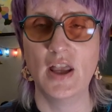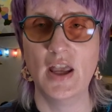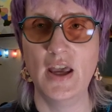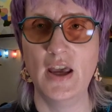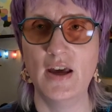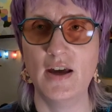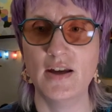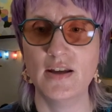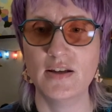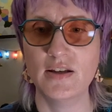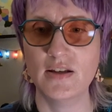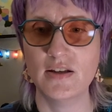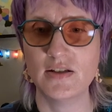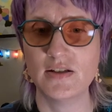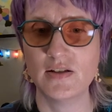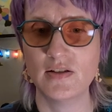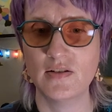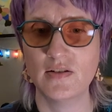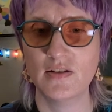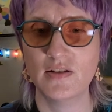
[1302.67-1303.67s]

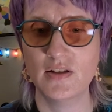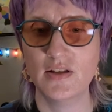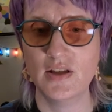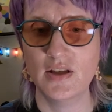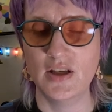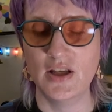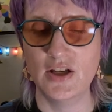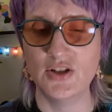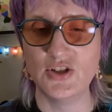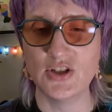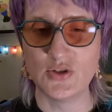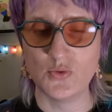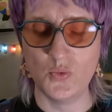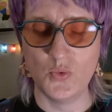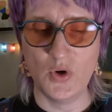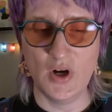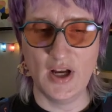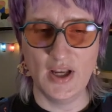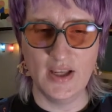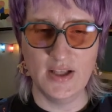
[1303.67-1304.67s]
And it just
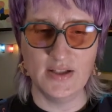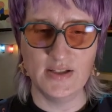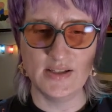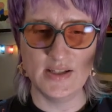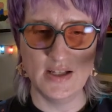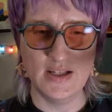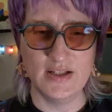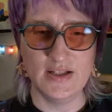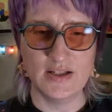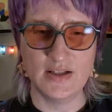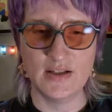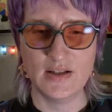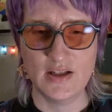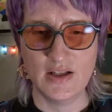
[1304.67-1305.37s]
winds in.